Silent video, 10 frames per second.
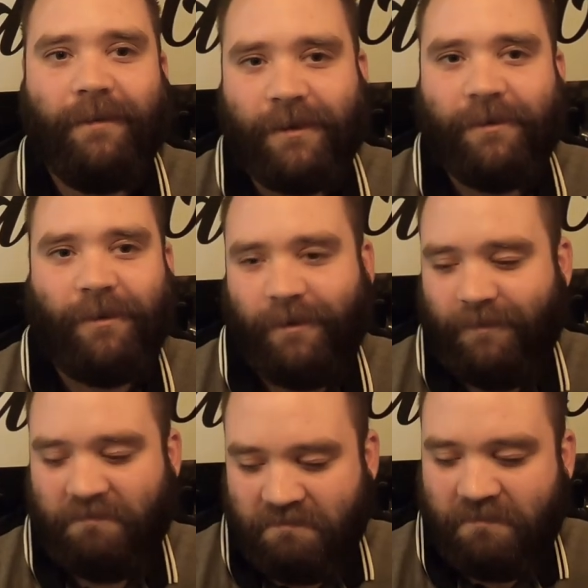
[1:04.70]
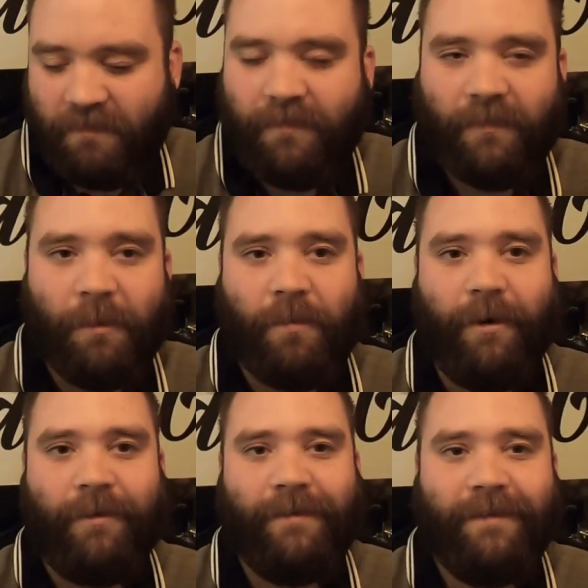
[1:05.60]
That's the the
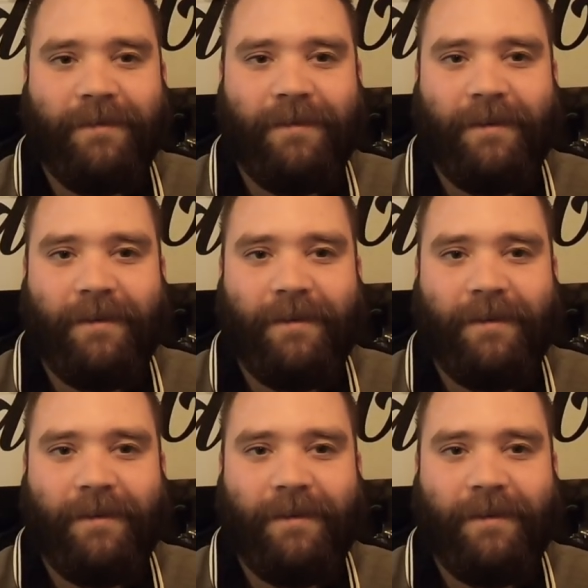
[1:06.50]
point. Yeah.